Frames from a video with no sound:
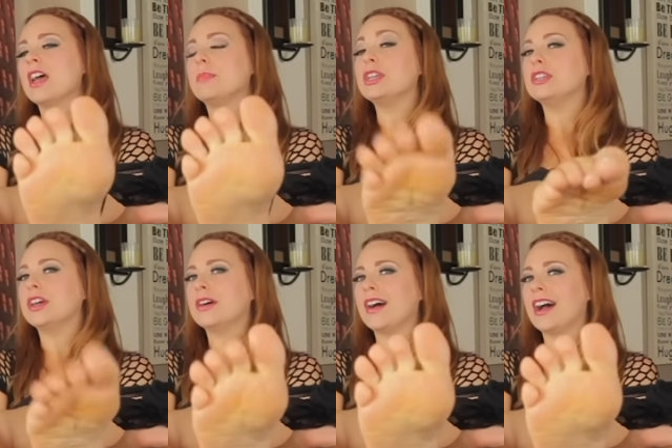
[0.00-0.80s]
But
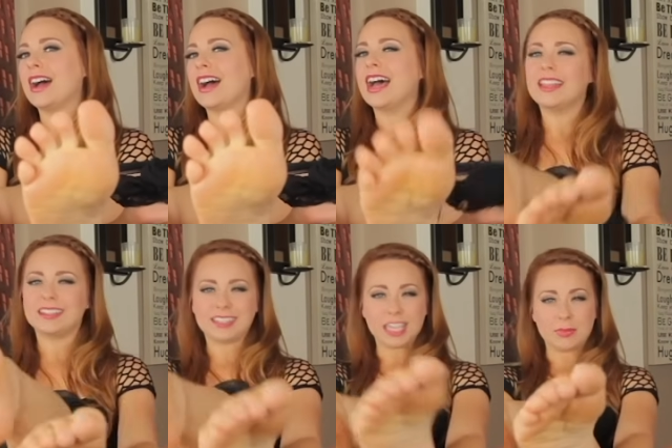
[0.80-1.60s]
I
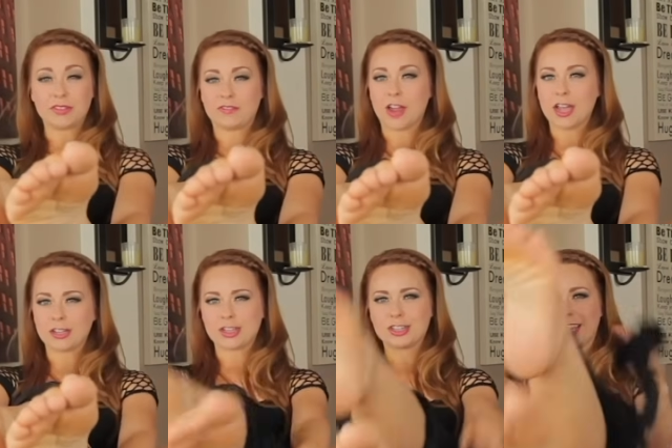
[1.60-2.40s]
like to keep it
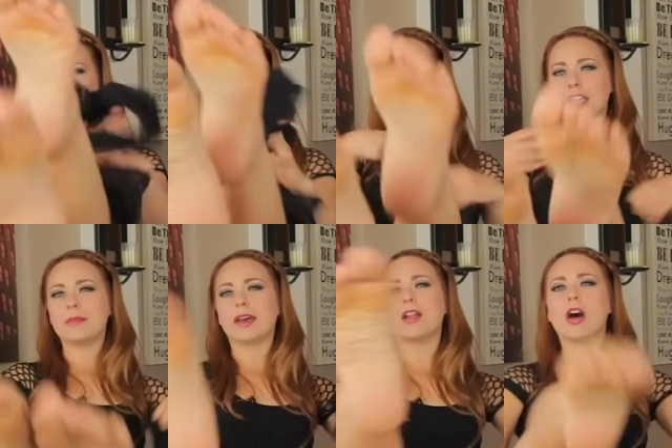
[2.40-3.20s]
fresh. And talking
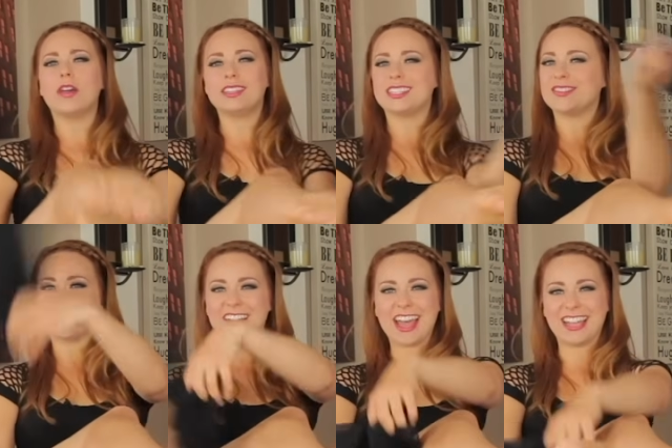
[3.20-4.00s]
about all these
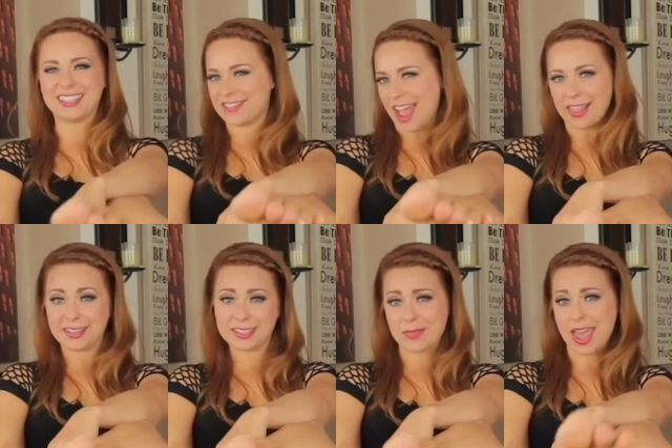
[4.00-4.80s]
different kinds of
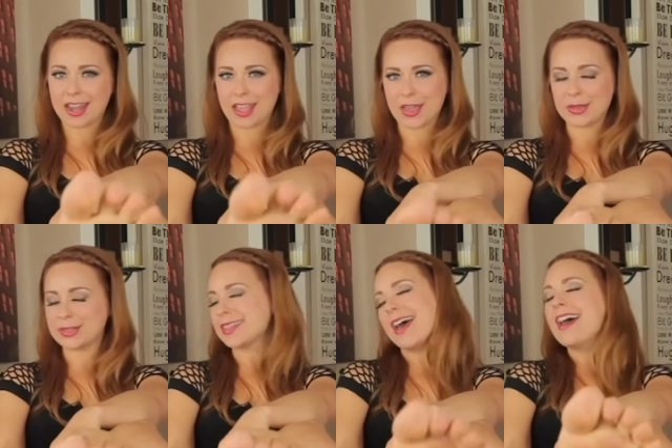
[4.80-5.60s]
nylons and pantyhose,